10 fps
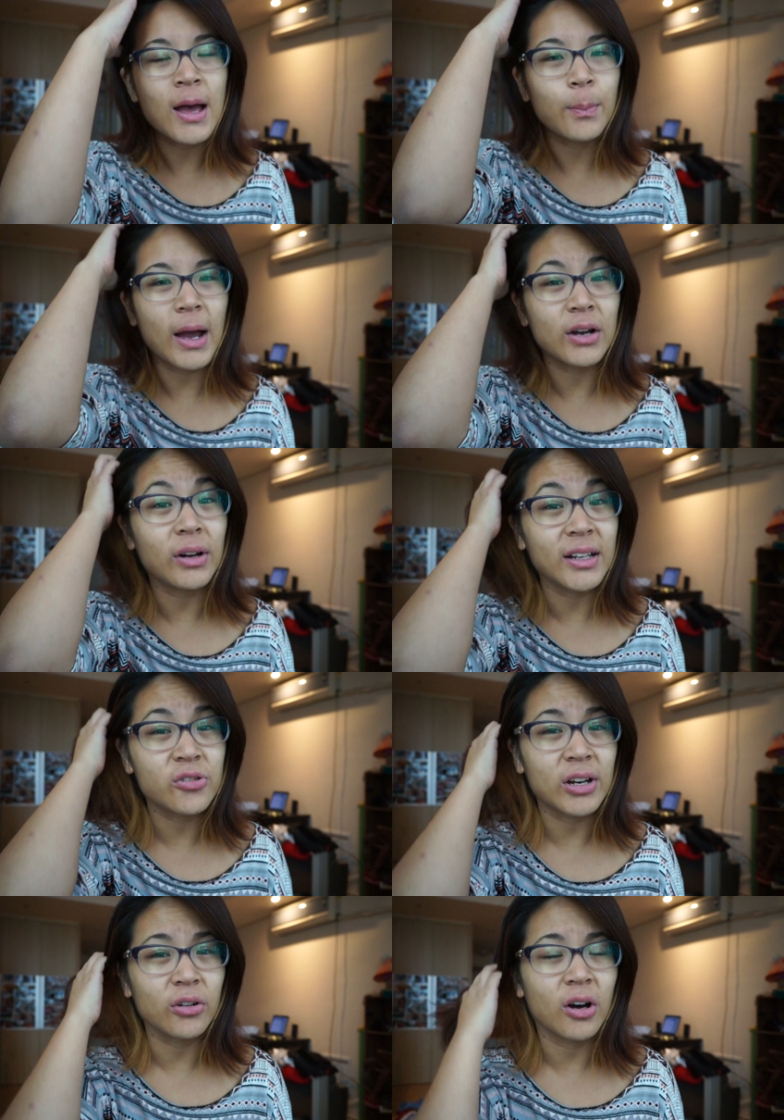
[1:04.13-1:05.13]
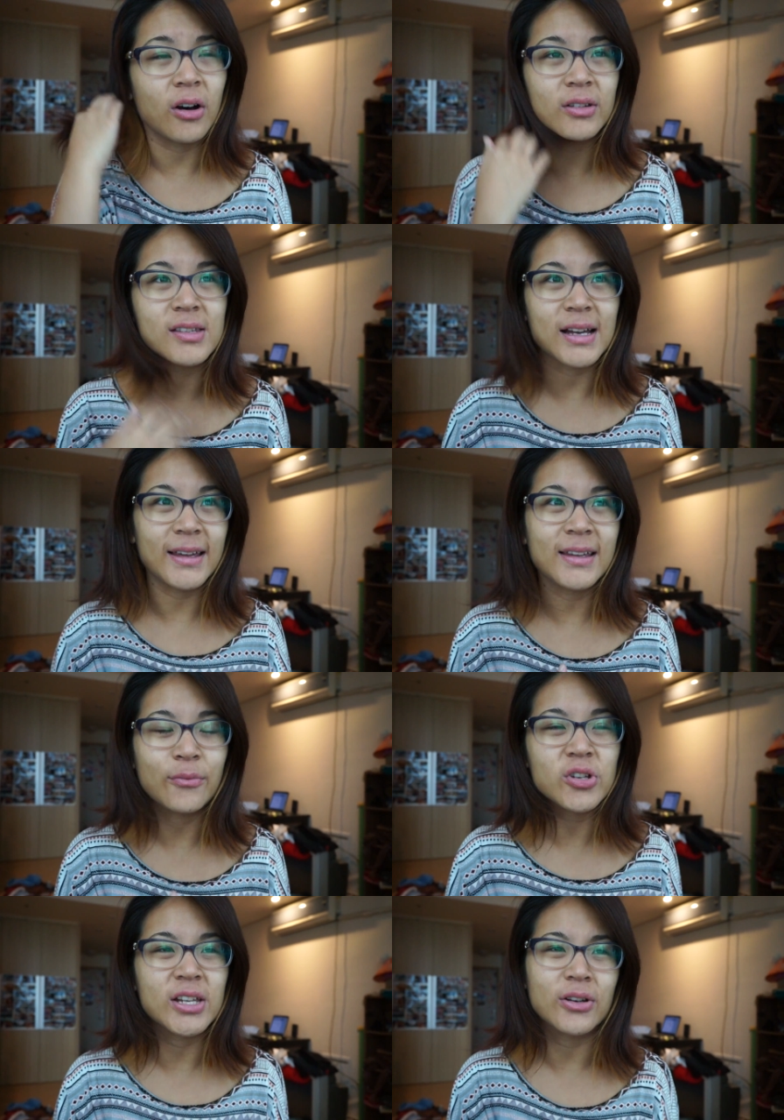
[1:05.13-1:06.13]
by a running trail called the Dike,
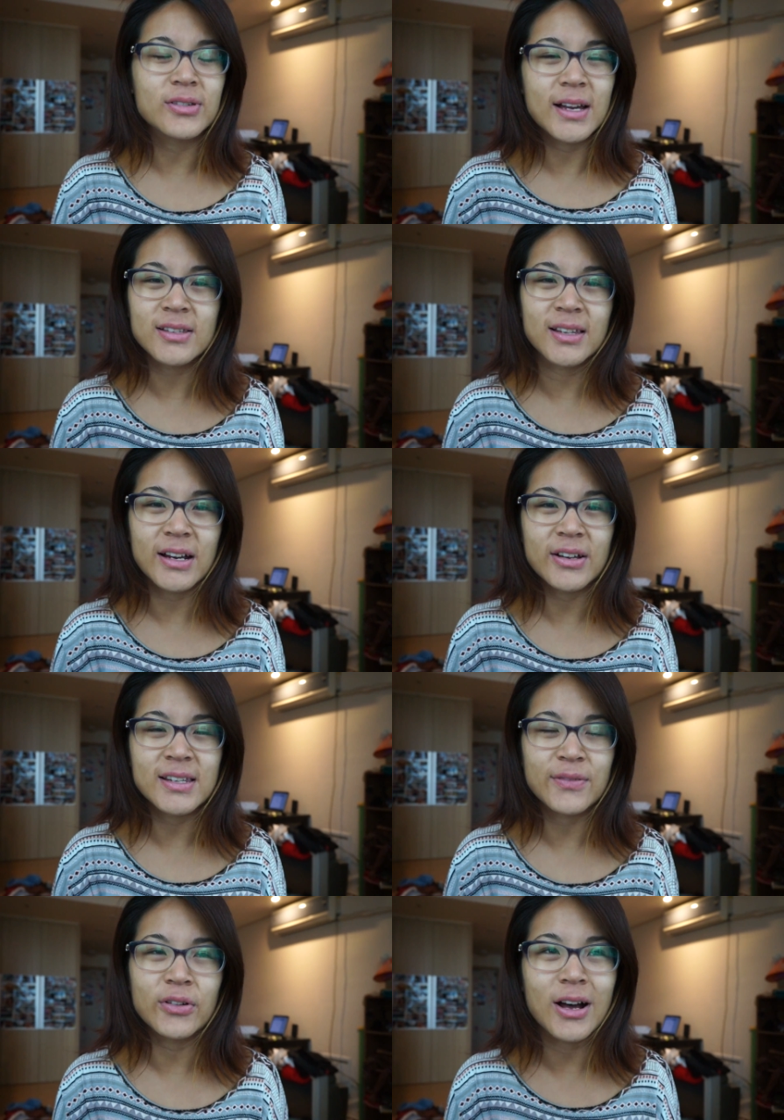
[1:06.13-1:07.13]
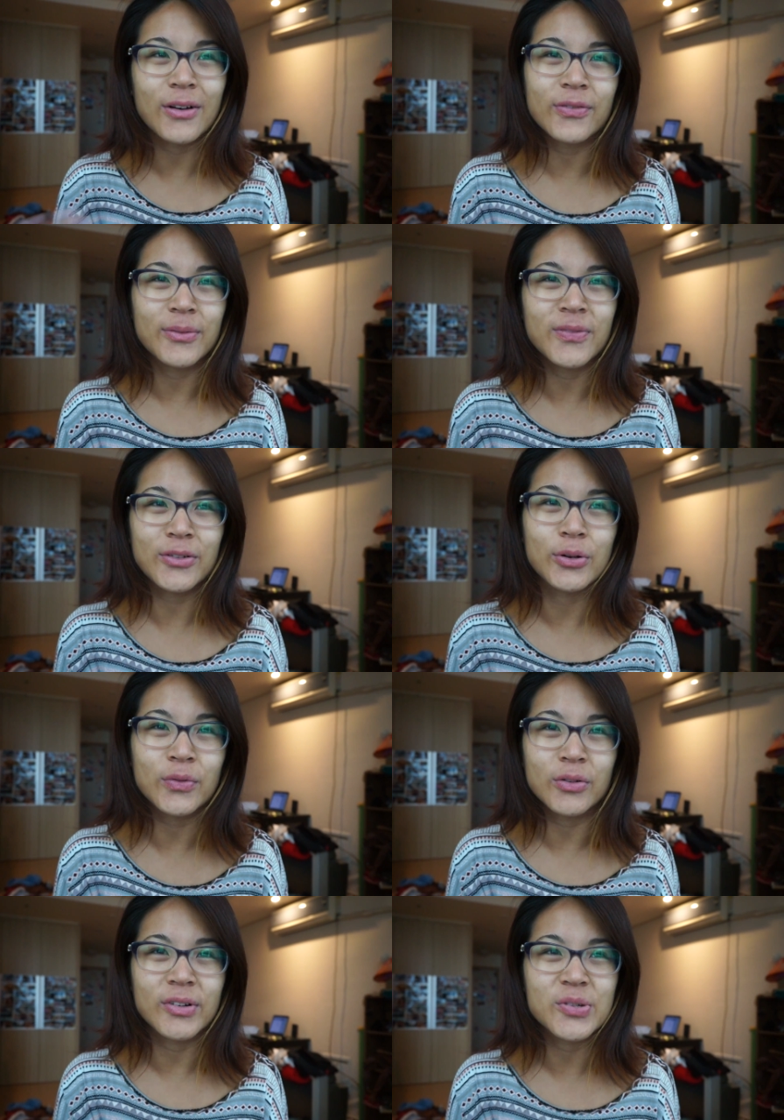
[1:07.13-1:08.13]
which I know sounds hilarious if you're not from
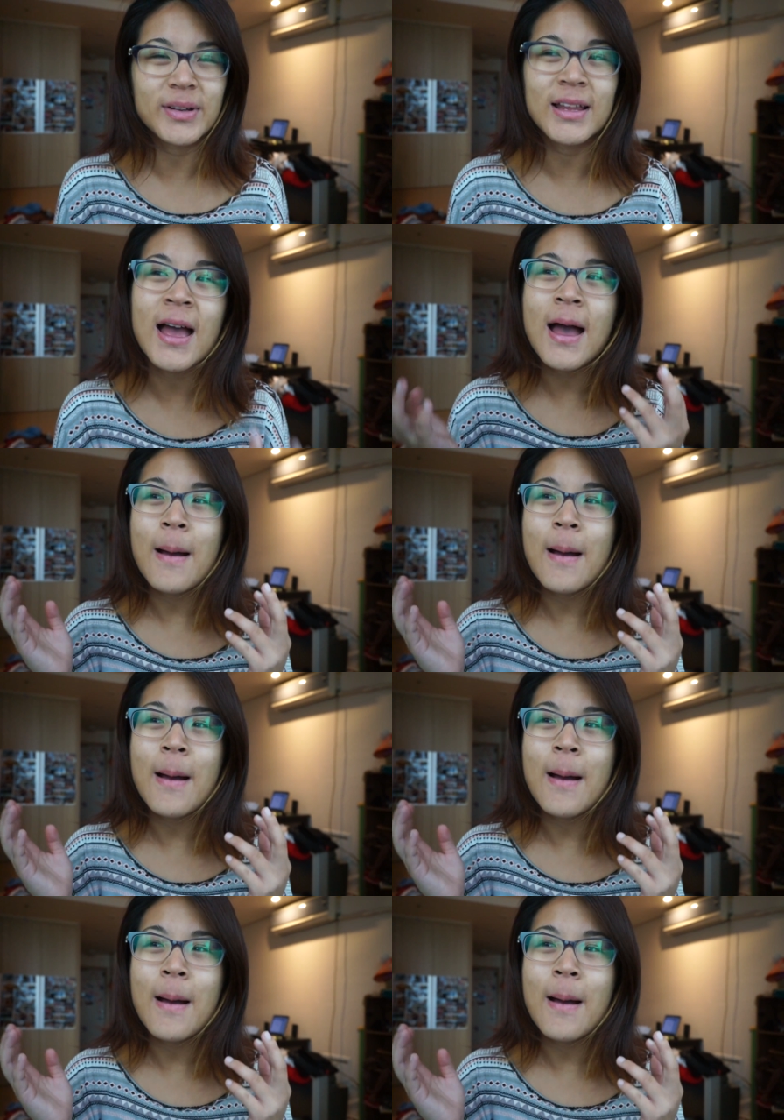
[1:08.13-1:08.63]
Vancouver or Richmond,